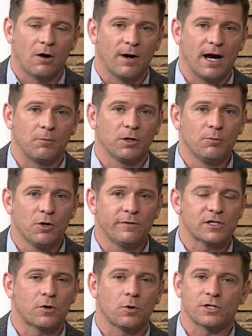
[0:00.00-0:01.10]
All right, well, the
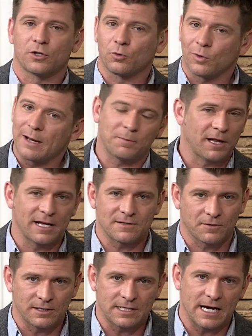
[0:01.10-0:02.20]
movies, of course, a great
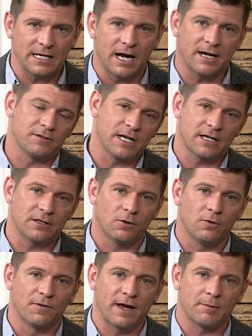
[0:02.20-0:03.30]
place for a date night or taking
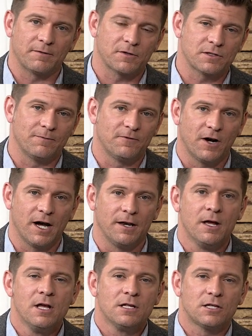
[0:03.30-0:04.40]
the whole family for some
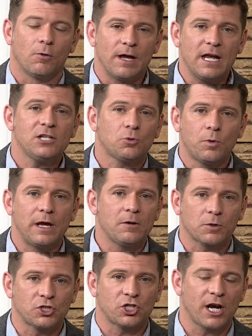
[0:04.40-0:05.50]
fun. So each
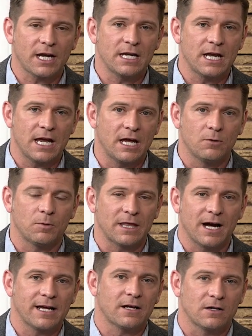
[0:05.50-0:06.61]
week, we're checking in
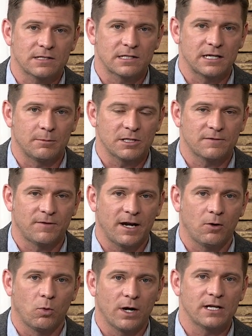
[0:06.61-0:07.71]
with Icon Cinemas to
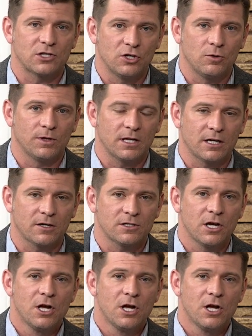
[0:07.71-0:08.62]
find out what is new in theaters.